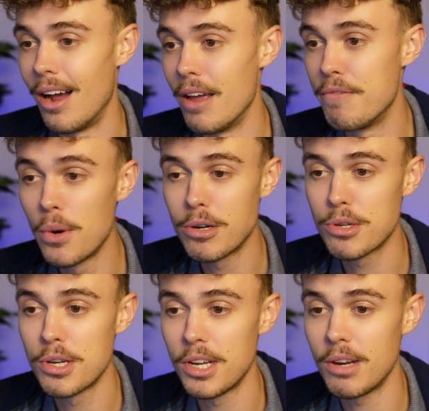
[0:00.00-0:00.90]
If you're
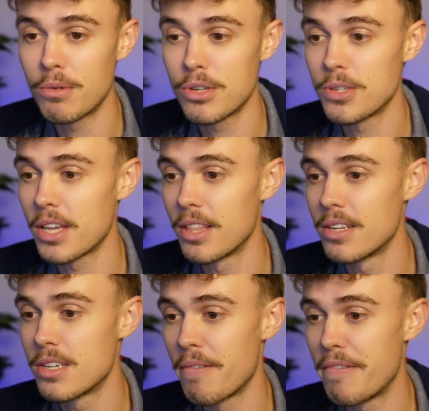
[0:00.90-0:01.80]
interested in results like
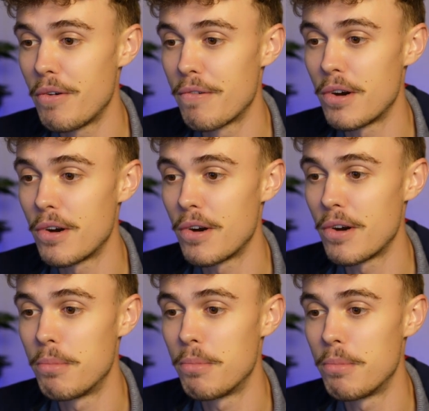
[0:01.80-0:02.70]
this, feel free to book a
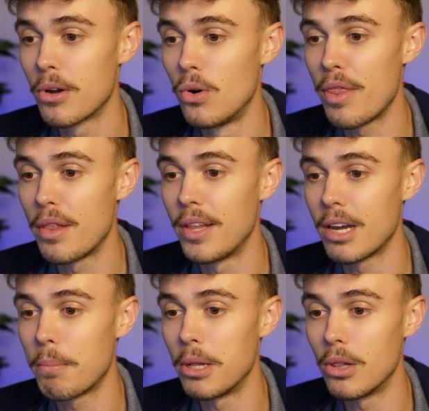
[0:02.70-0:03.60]
call with the
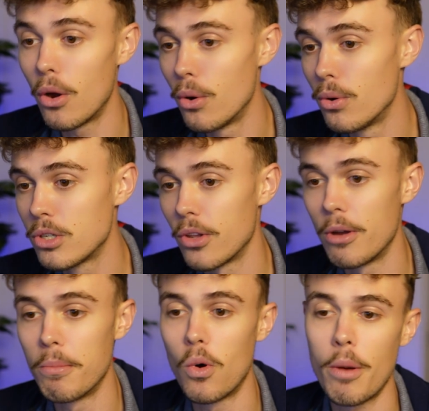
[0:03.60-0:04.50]
link below to learn
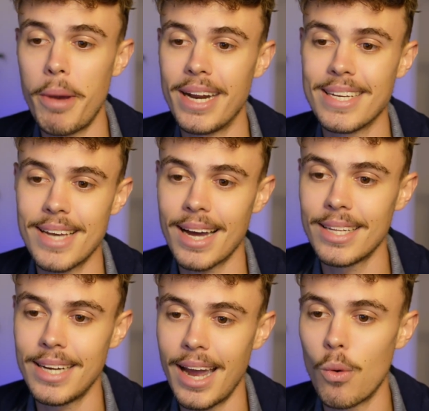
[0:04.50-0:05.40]
more about
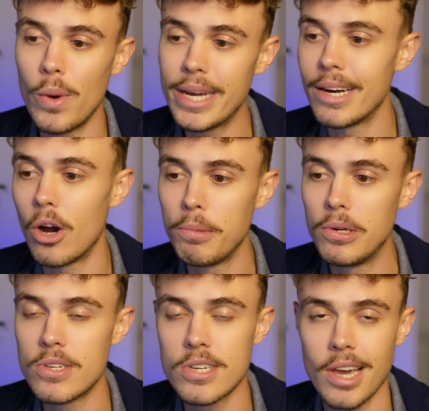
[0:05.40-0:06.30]
exactly how we can help
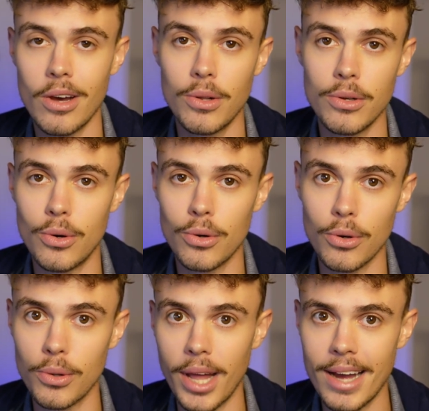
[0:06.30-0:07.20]
you scale your
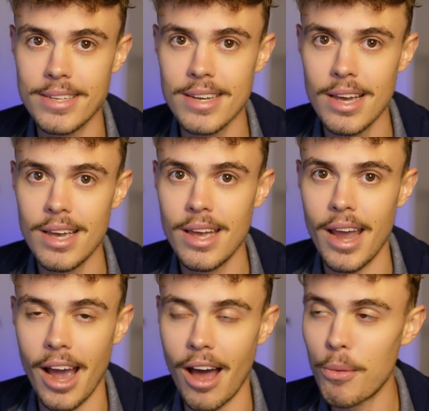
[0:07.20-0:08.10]
Google Ads.
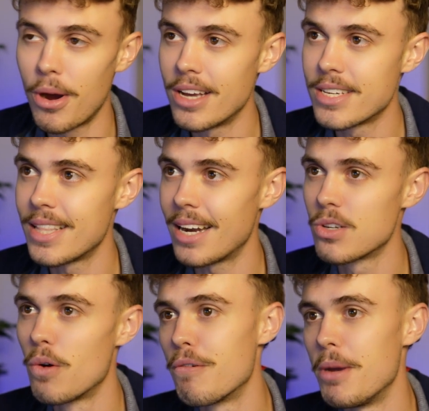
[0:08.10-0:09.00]
Otherwise, that is
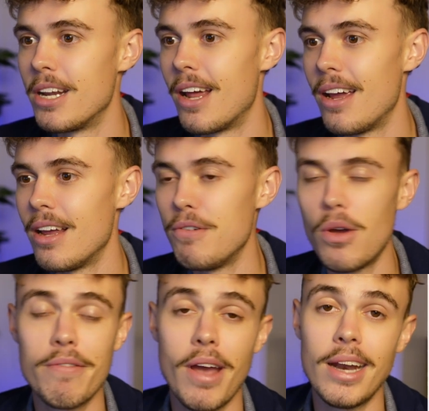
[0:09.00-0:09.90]
all from me today. If you
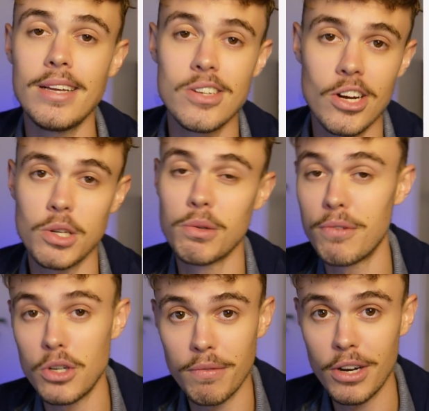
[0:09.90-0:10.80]
have any suggestions for
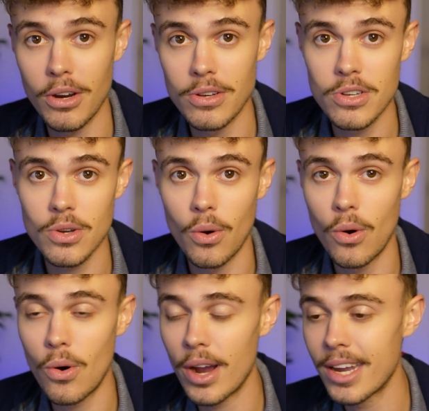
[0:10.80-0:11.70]
future videos,
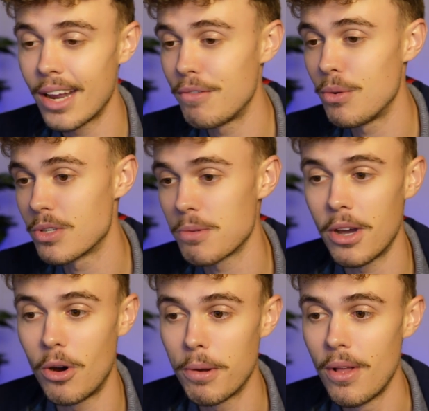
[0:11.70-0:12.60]
or again, if you want some
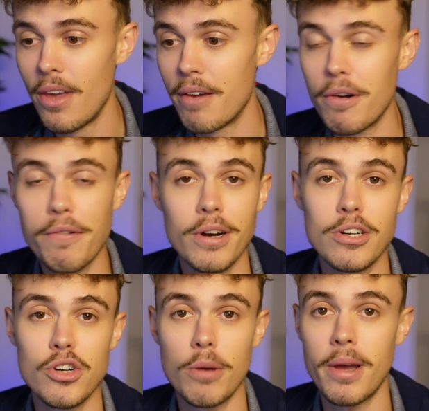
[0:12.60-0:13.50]
help, feel free to
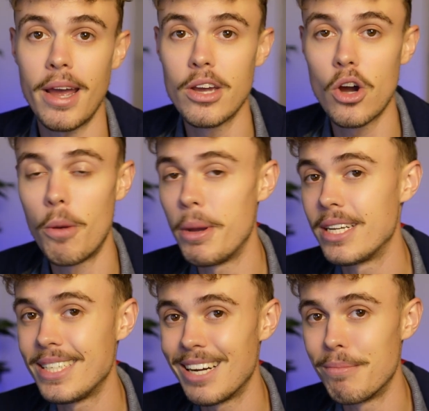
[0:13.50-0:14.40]
drop a
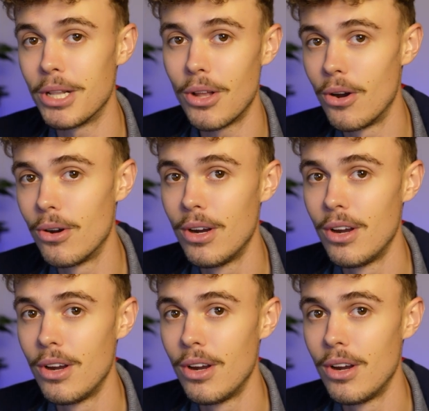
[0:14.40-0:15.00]
comment down below,